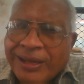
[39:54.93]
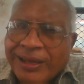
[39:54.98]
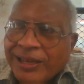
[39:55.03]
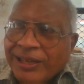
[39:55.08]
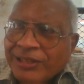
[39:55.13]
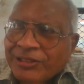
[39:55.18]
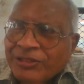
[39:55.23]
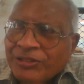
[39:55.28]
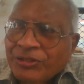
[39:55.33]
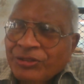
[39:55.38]

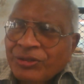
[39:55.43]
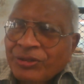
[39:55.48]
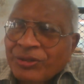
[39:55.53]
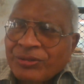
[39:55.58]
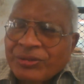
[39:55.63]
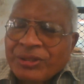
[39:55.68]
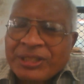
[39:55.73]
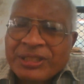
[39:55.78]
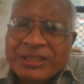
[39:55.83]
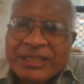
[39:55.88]
So you
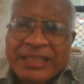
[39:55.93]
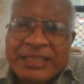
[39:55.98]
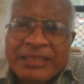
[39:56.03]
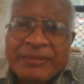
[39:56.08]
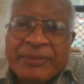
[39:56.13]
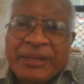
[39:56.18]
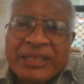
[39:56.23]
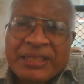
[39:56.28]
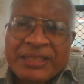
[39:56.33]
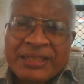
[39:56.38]
know these
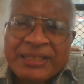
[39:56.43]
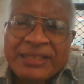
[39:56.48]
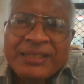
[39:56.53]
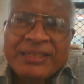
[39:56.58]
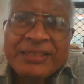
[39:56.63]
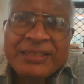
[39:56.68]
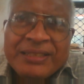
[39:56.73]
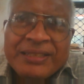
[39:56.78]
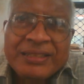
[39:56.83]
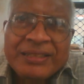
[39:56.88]

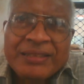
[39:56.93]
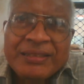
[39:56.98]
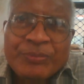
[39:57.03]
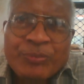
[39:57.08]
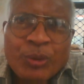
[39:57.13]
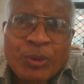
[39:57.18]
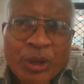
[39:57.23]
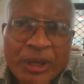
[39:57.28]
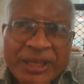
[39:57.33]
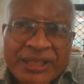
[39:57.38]
elementary
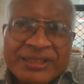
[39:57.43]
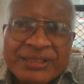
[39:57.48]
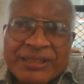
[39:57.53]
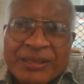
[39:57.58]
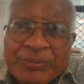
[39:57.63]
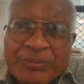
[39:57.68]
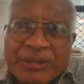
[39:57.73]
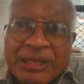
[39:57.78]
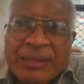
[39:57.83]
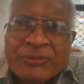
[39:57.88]
points
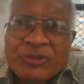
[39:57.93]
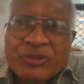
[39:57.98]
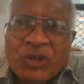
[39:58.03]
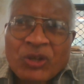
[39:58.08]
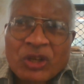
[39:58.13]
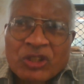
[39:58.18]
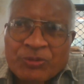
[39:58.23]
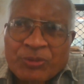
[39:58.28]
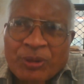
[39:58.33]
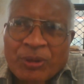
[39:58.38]
sometimes
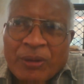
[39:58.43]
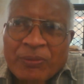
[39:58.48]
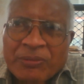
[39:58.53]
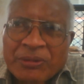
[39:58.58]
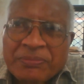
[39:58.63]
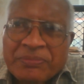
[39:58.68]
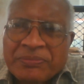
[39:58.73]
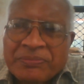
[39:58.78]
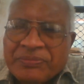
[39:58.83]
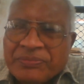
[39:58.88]
cause
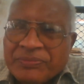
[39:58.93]
problem.